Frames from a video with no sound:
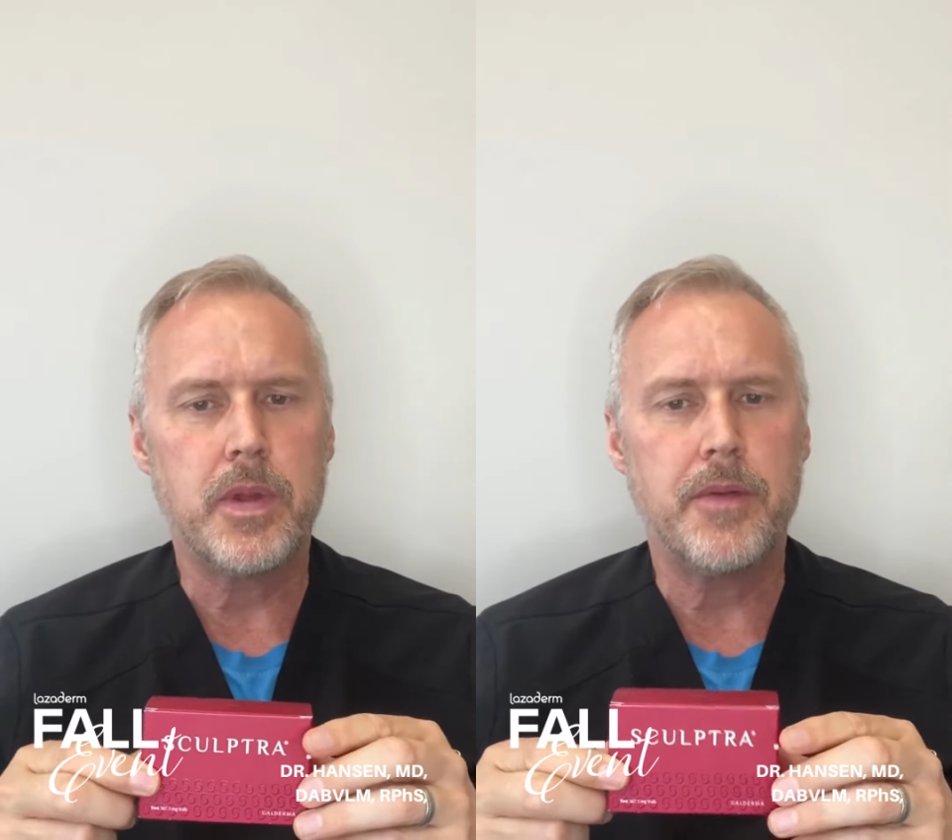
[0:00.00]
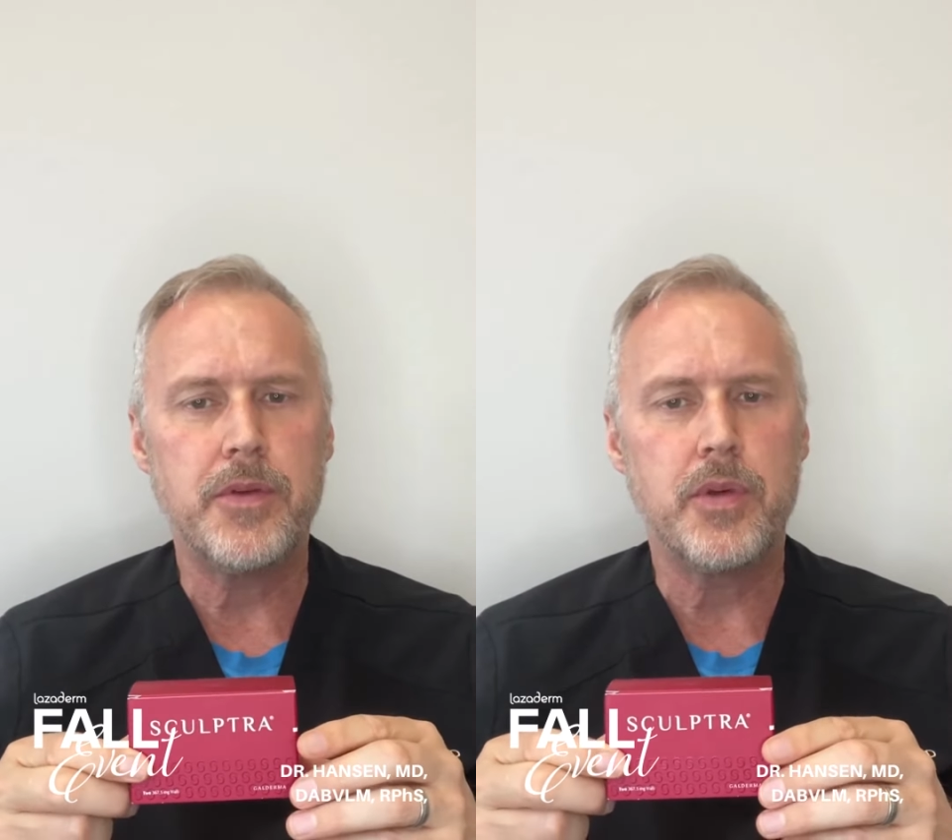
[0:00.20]

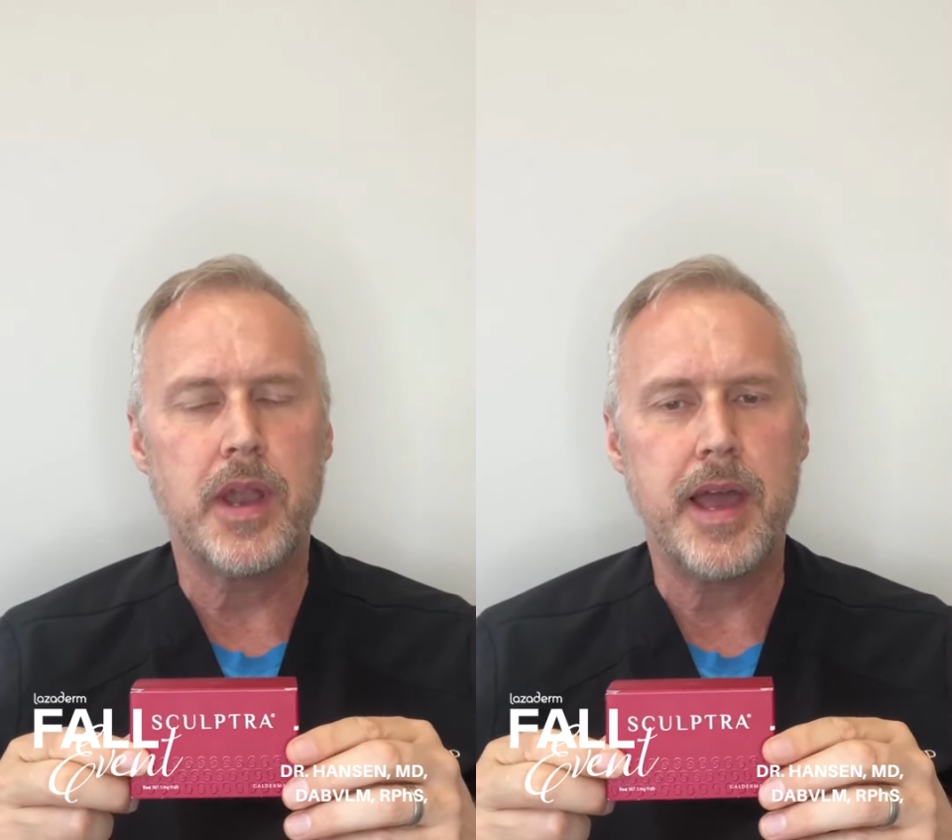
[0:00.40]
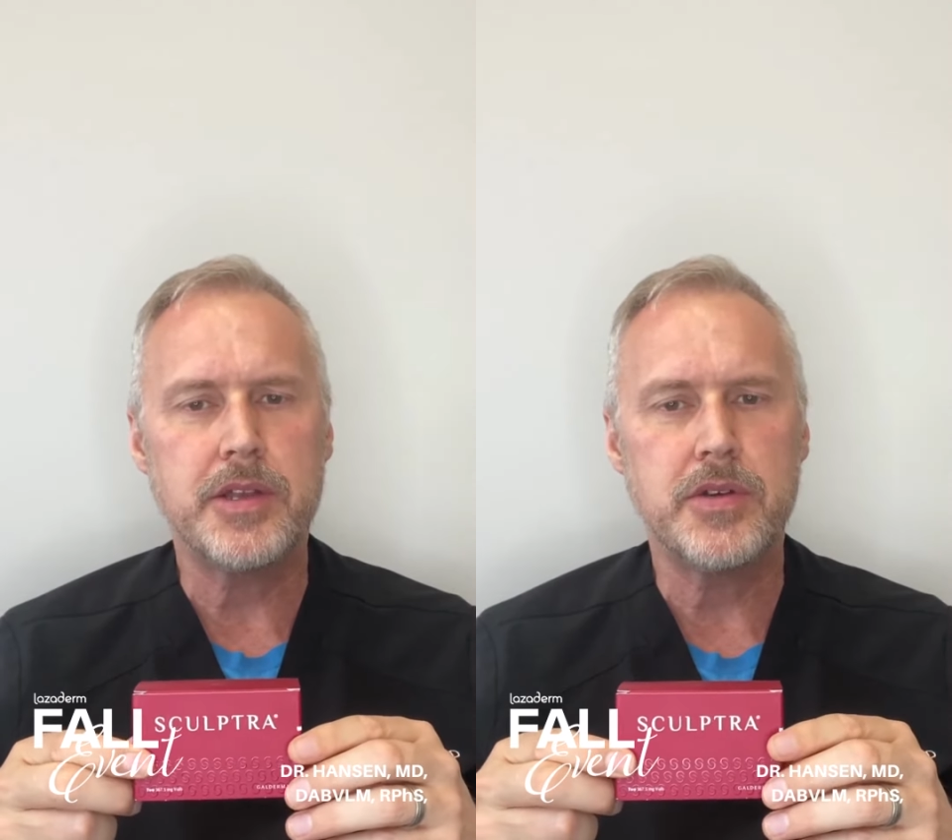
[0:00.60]
if you
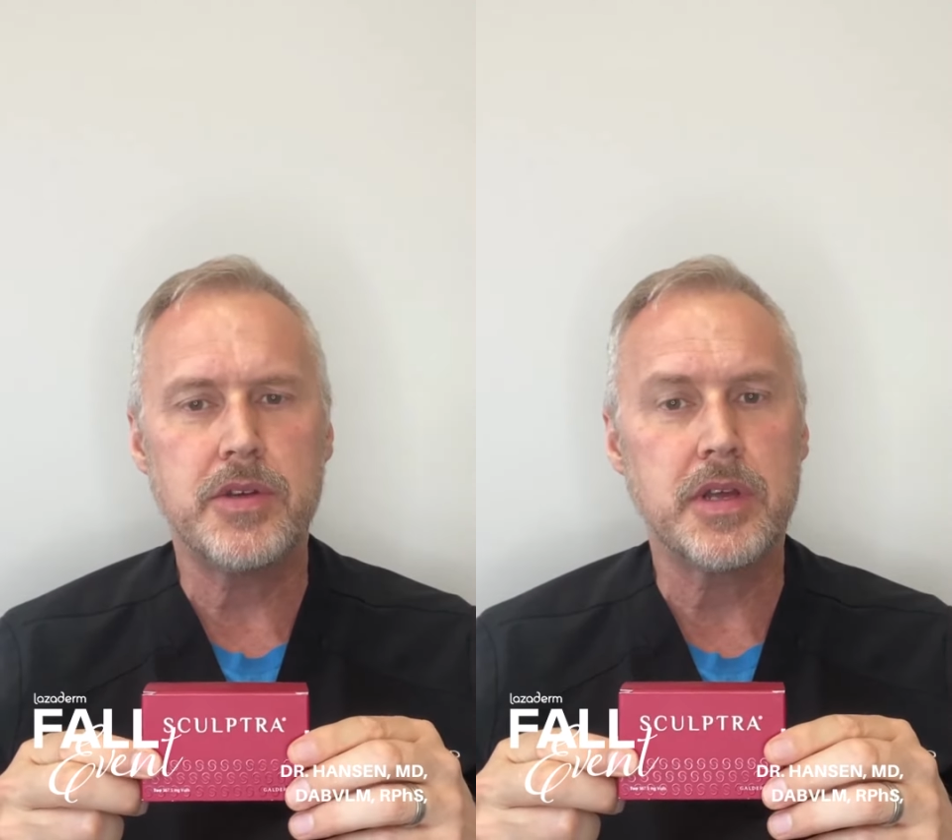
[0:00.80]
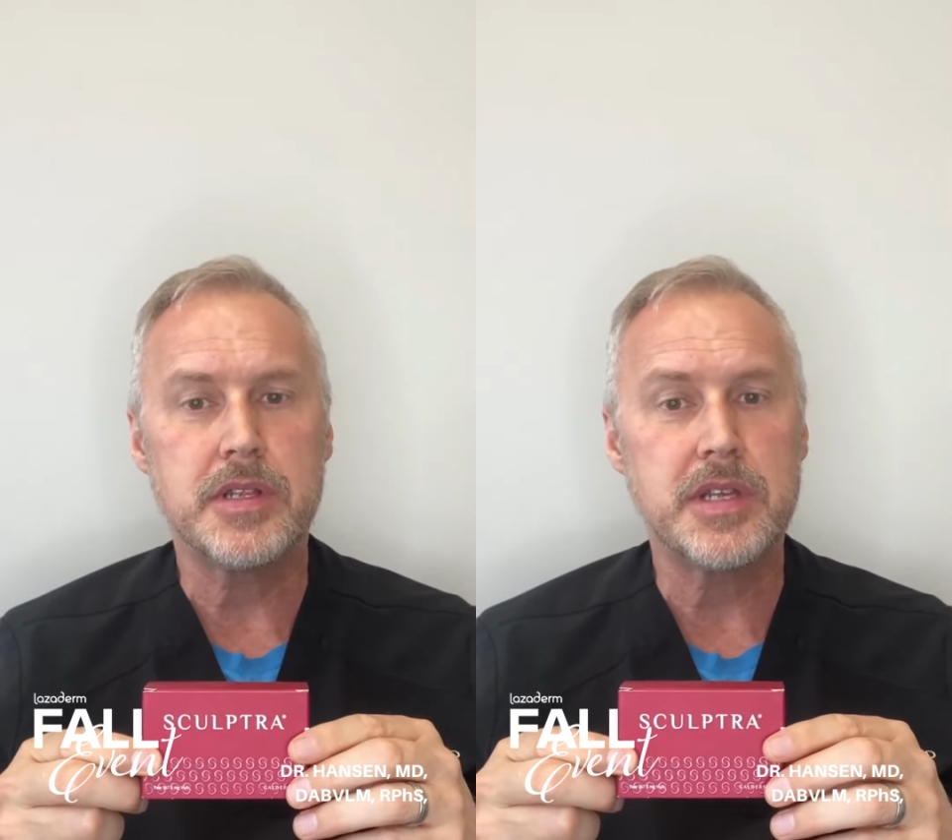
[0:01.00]
would like to,
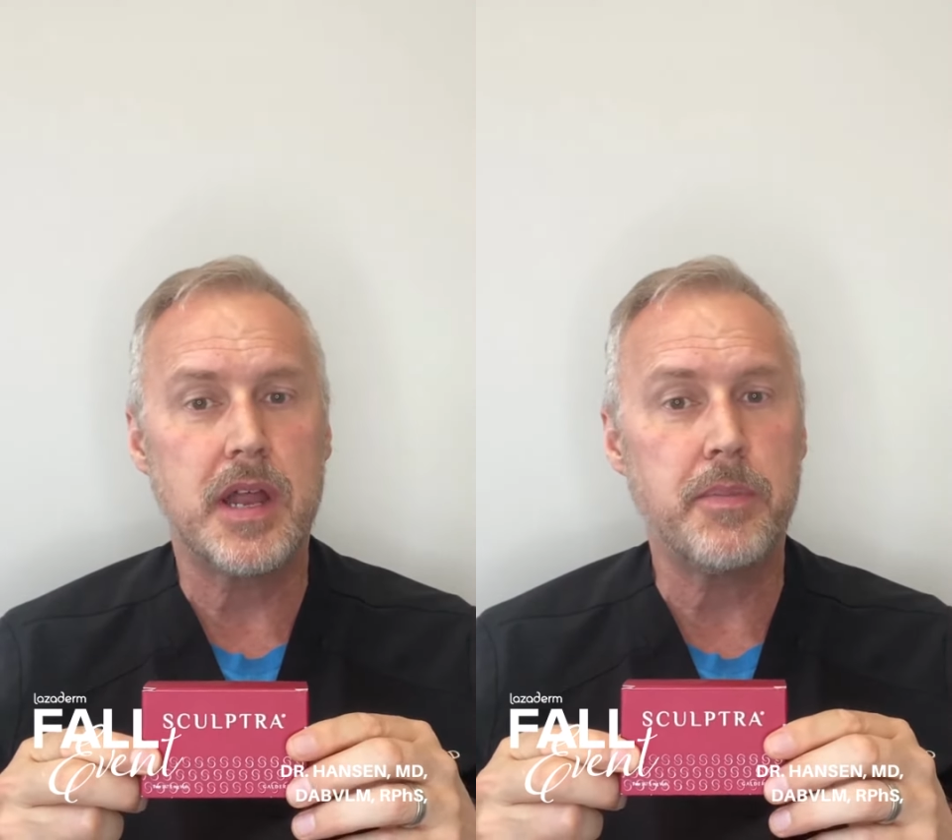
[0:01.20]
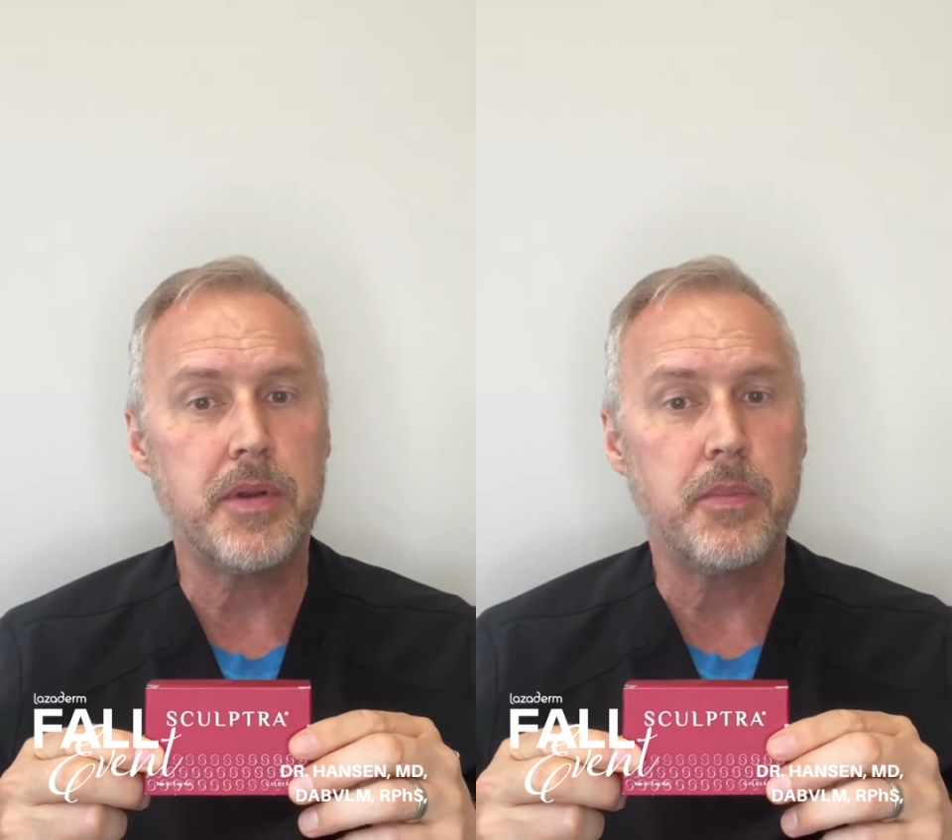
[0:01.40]
you can
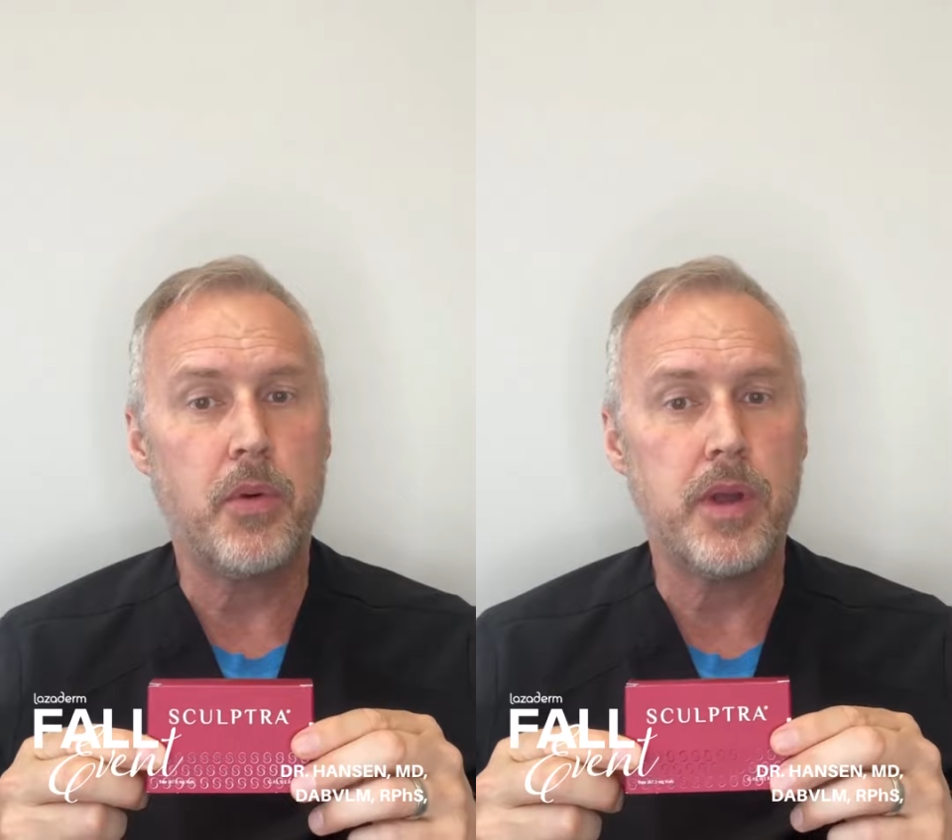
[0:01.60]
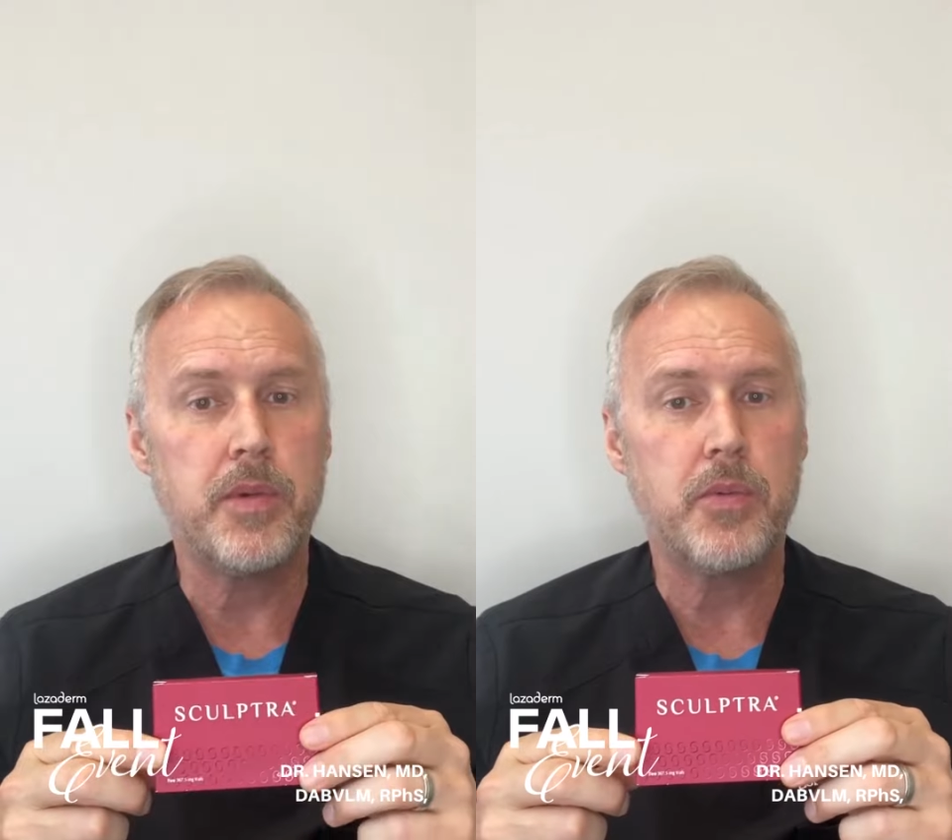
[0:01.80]
set up an
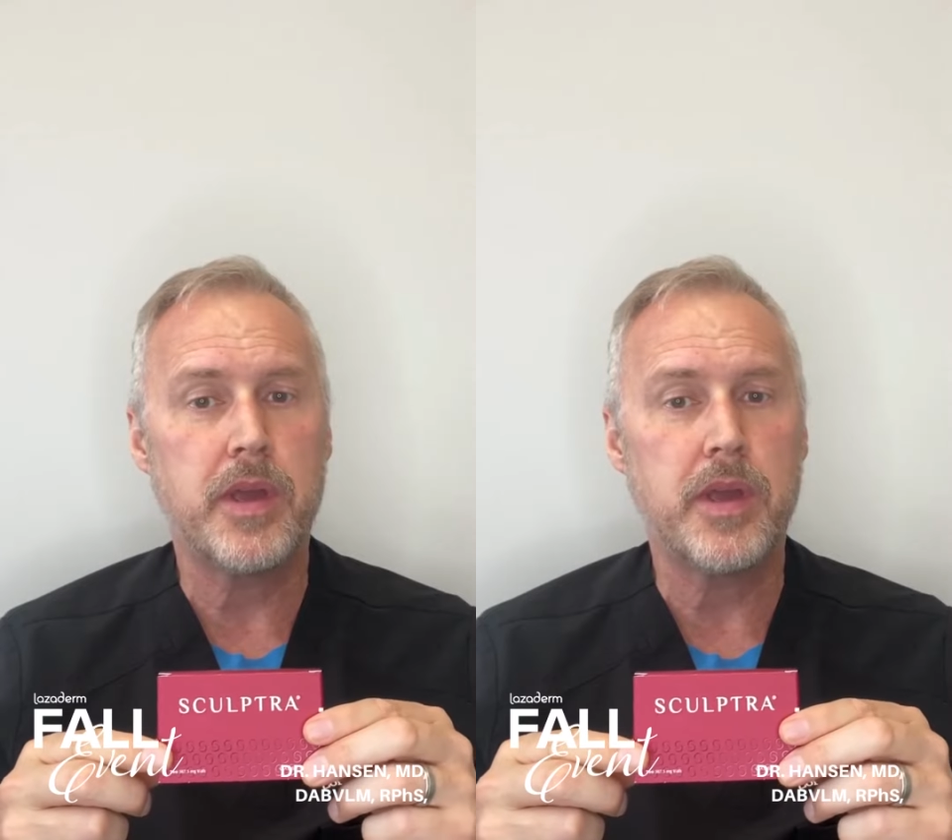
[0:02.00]
appointment.